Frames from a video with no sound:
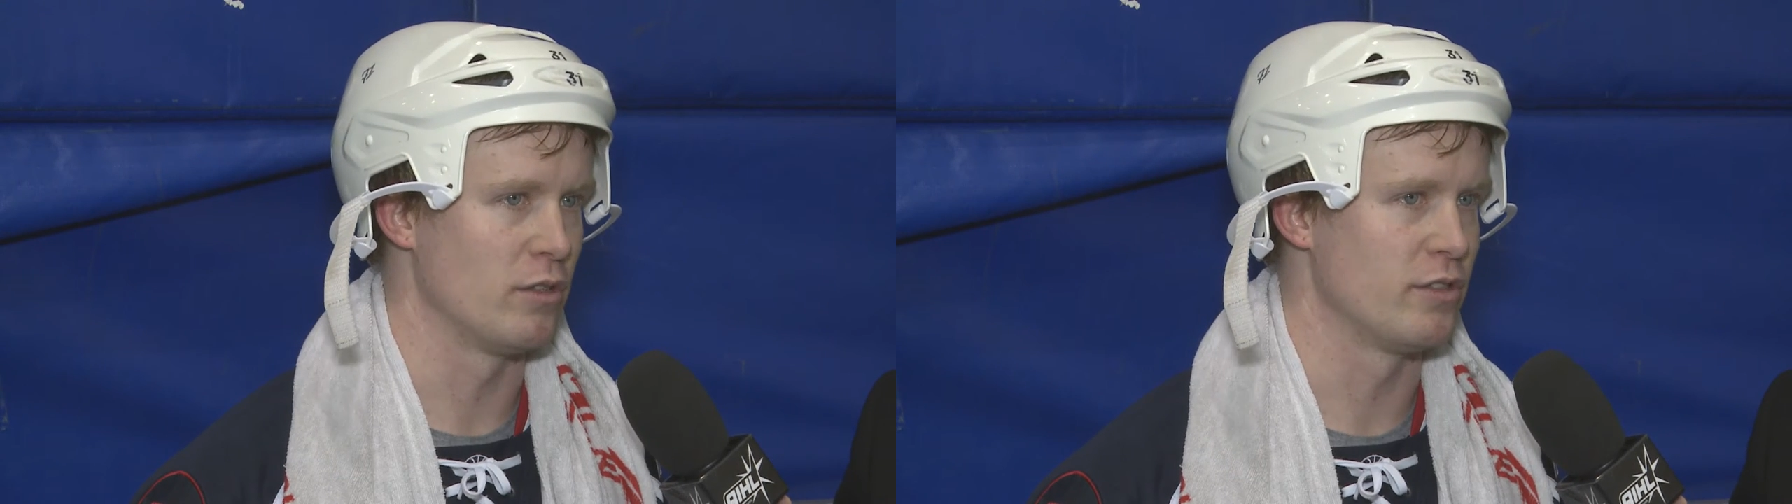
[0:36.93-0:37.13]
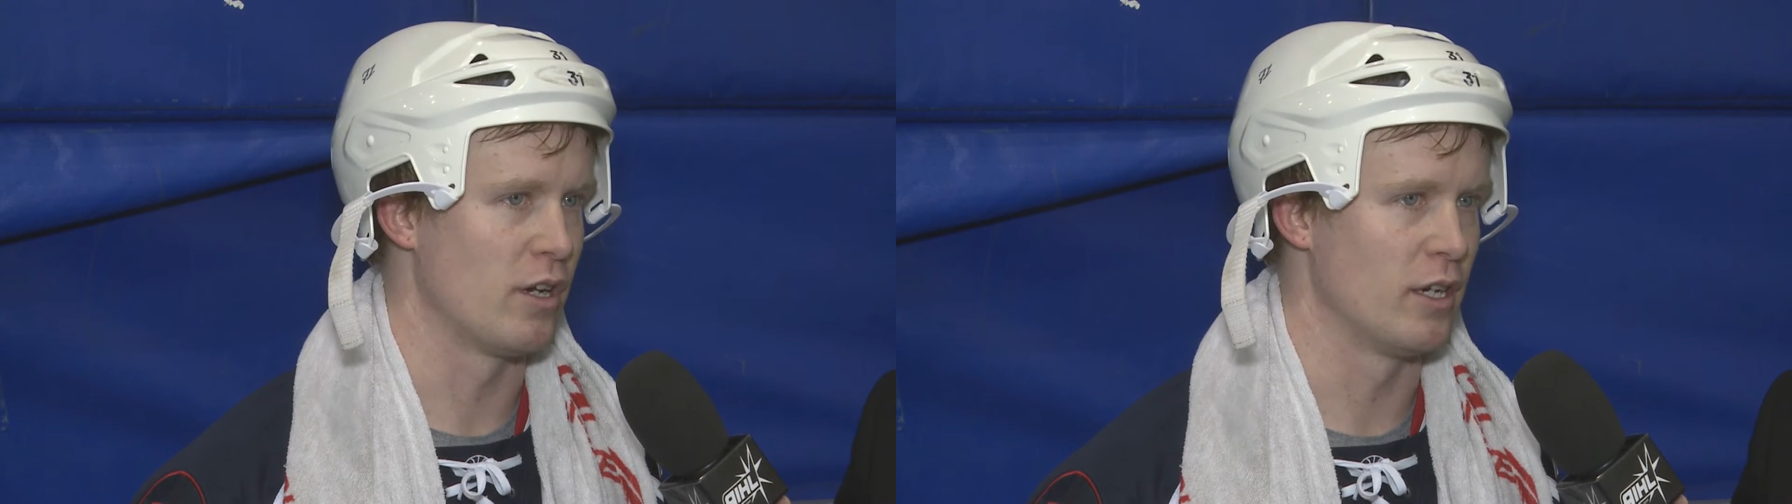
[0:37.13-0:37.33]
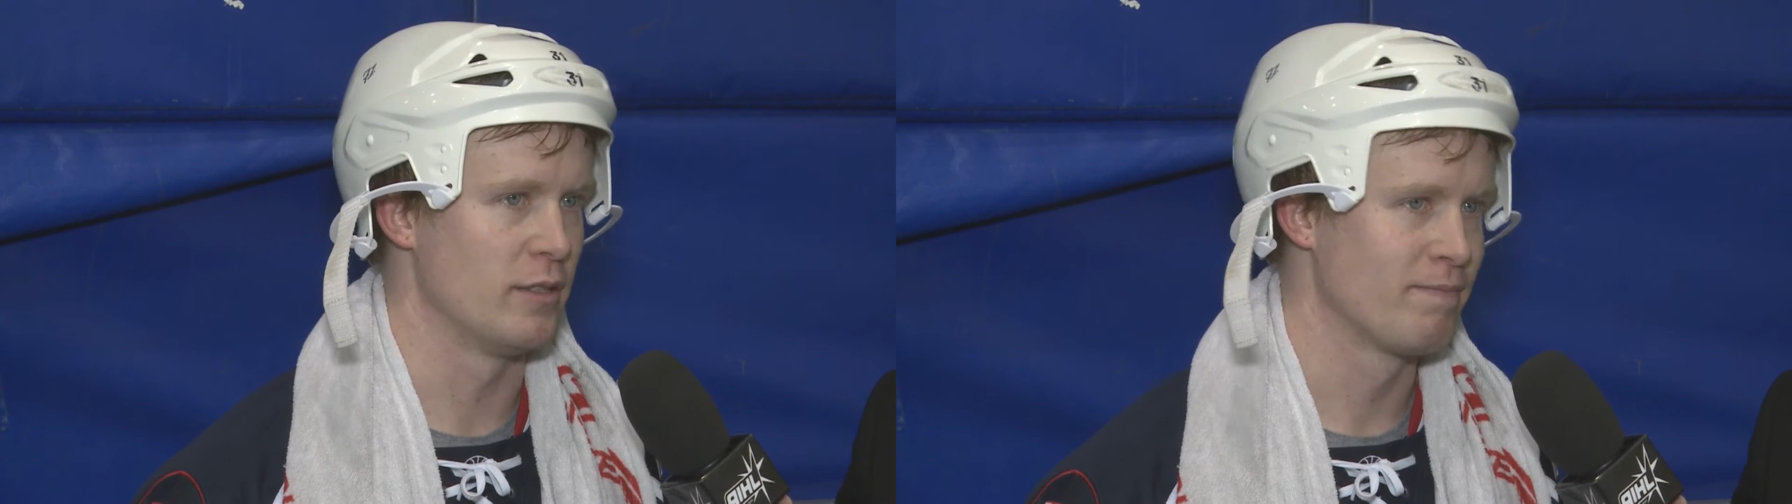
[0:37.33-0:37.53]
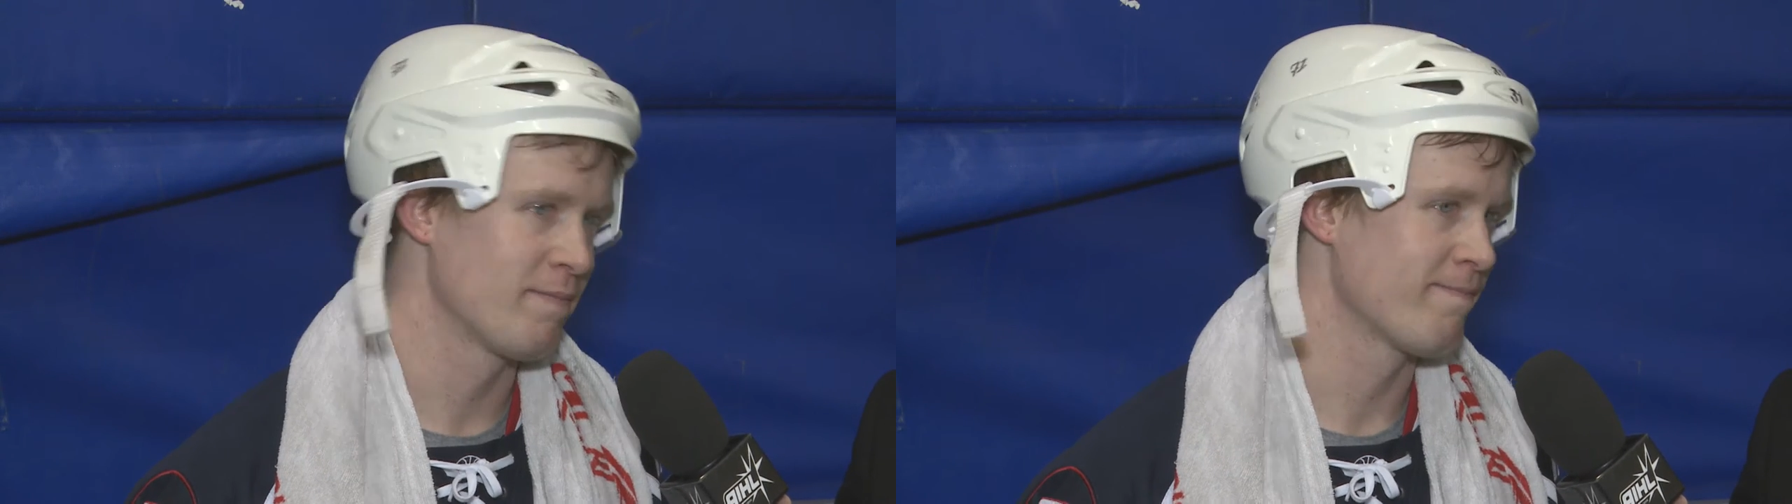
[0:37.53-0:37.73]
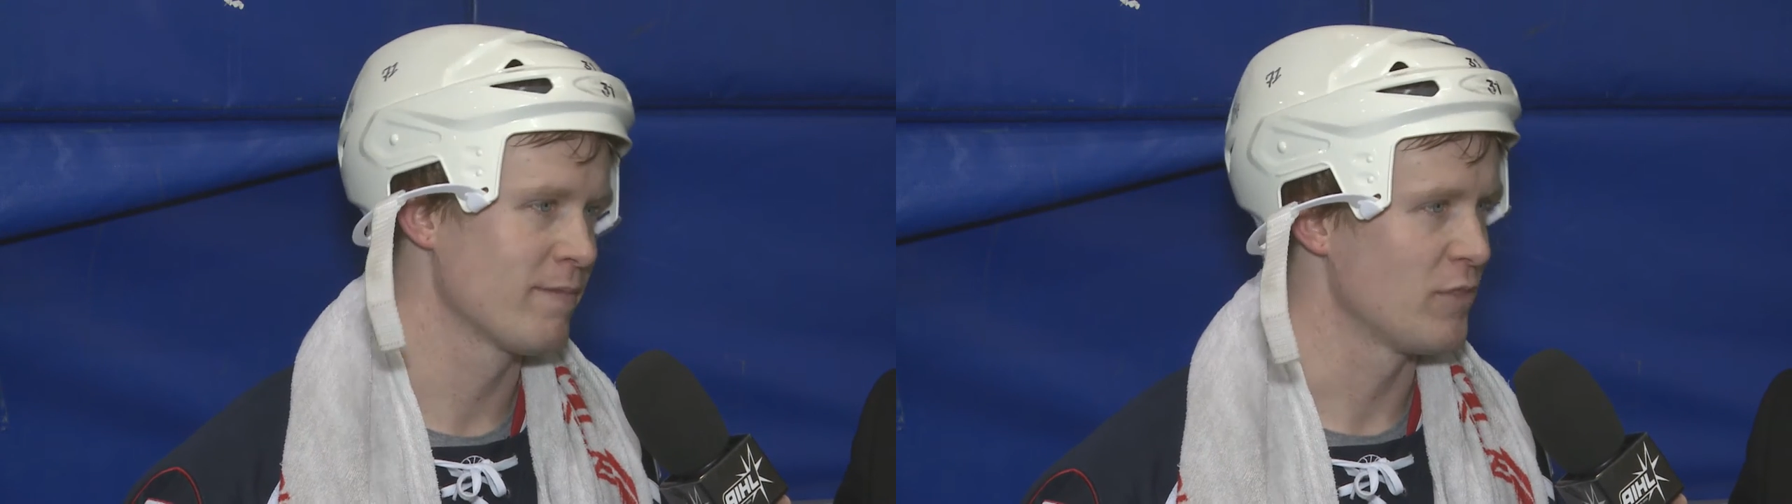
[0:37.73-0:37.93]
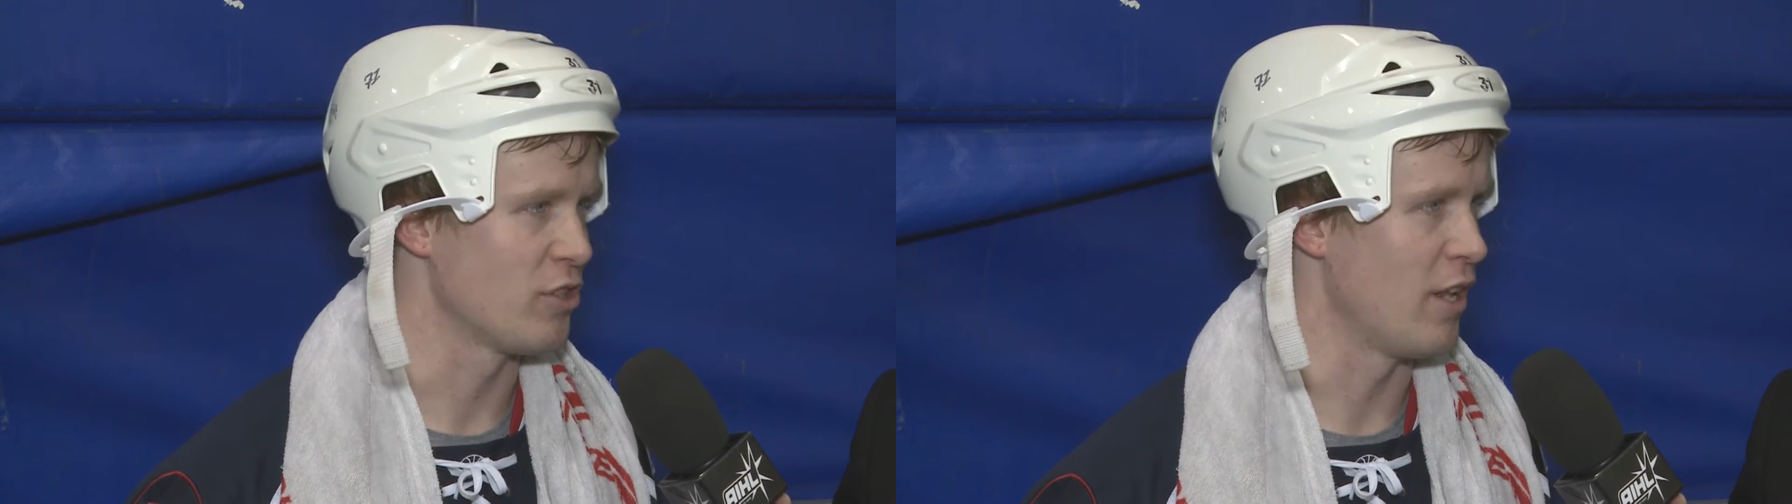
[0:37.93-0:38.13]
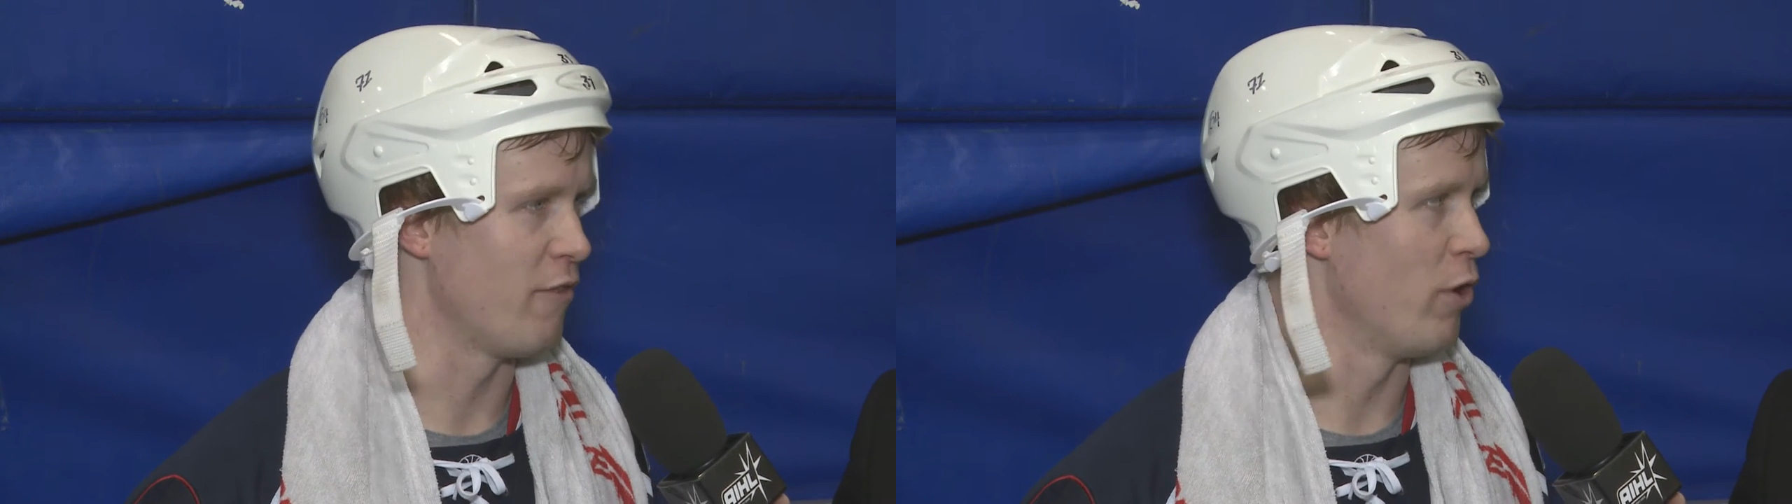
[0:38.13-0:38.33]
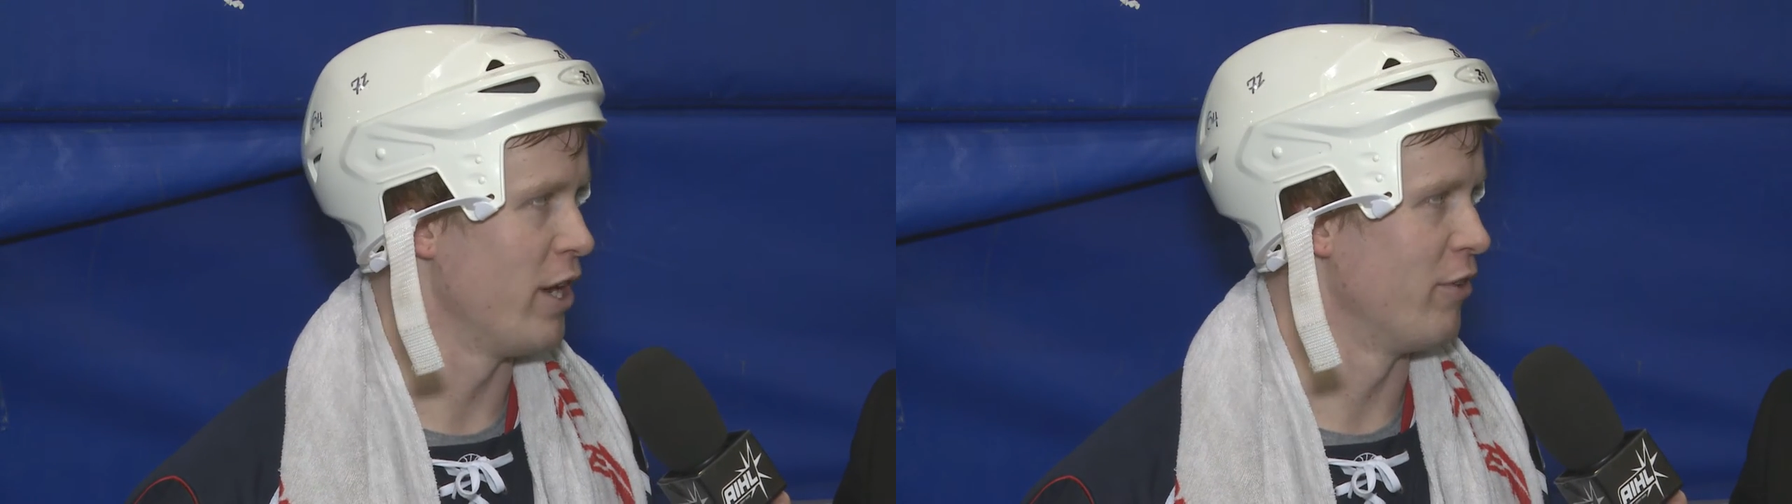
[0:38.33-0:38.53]
So just
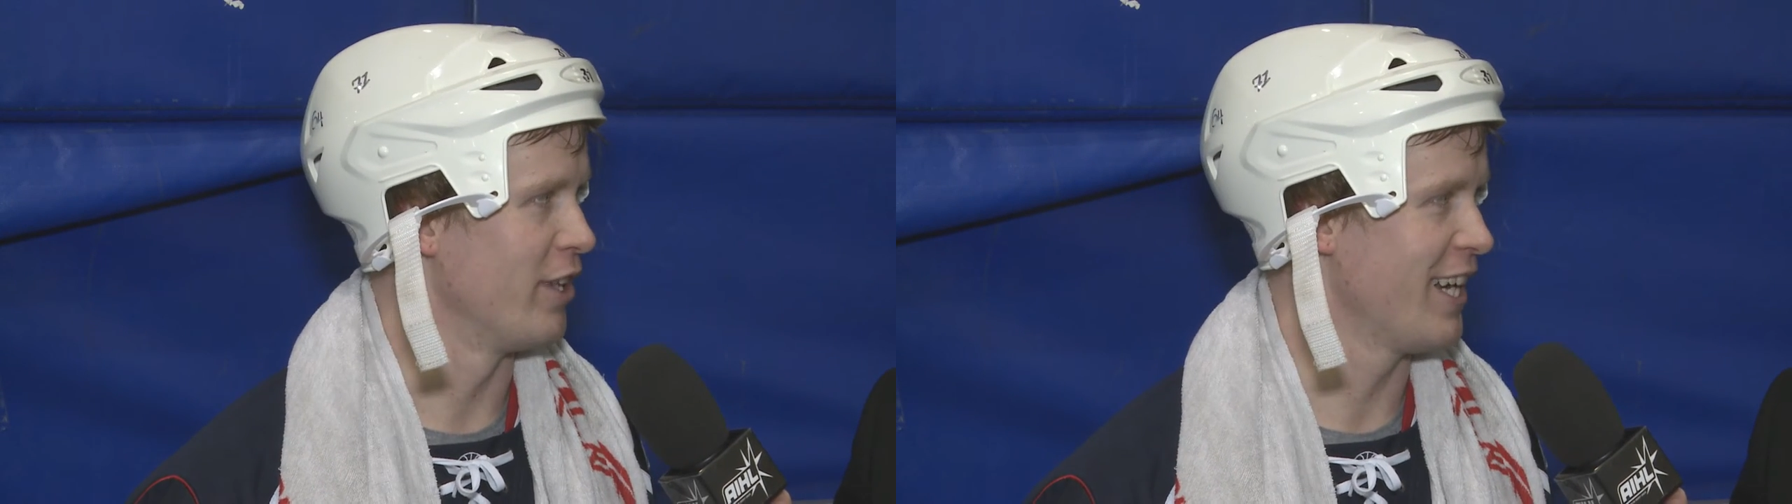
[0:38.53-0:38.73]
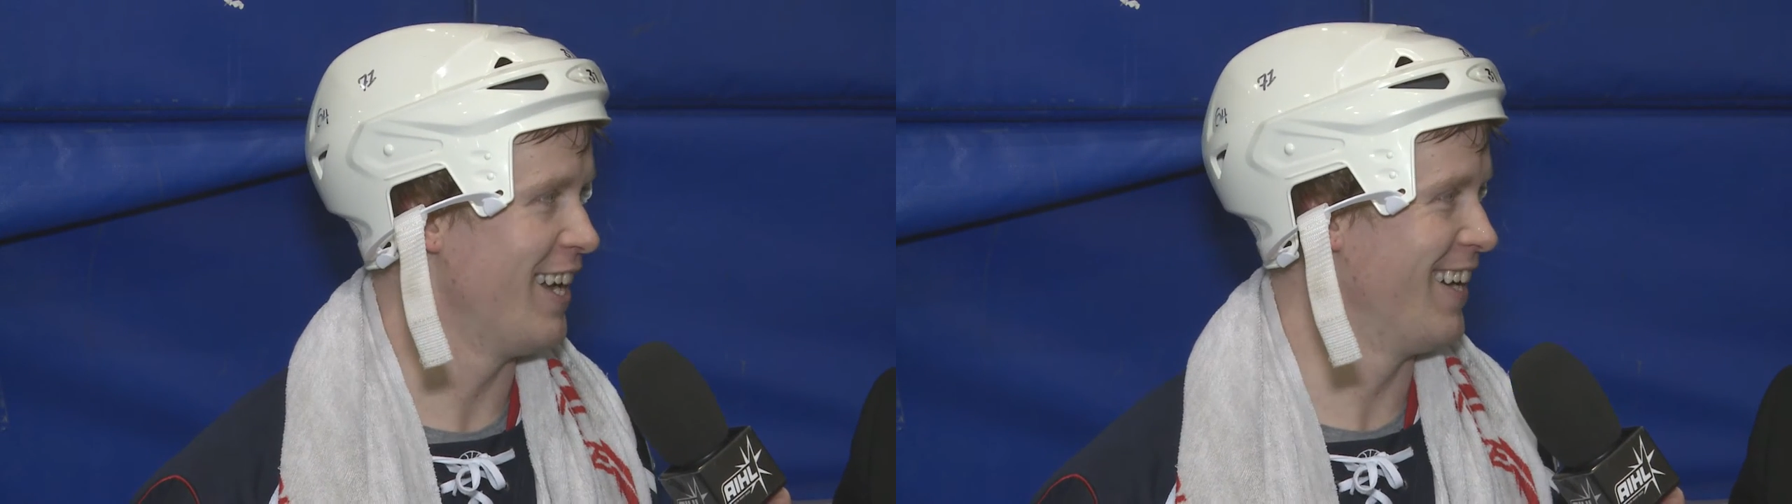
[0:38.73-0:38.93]
love winning, really.